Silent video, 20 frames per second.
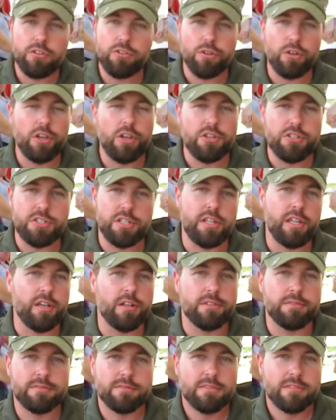so here's the
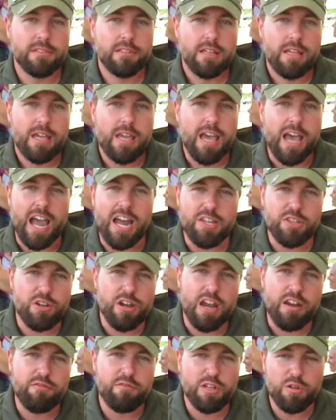deal.
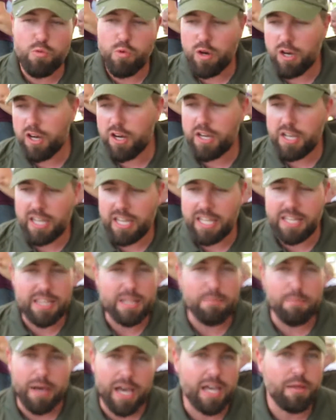Either every word in
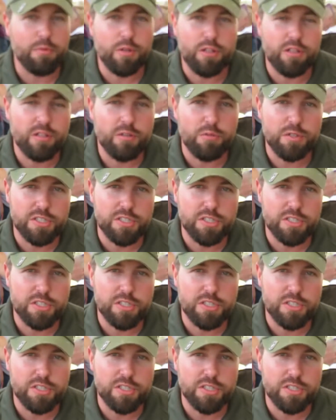the Bible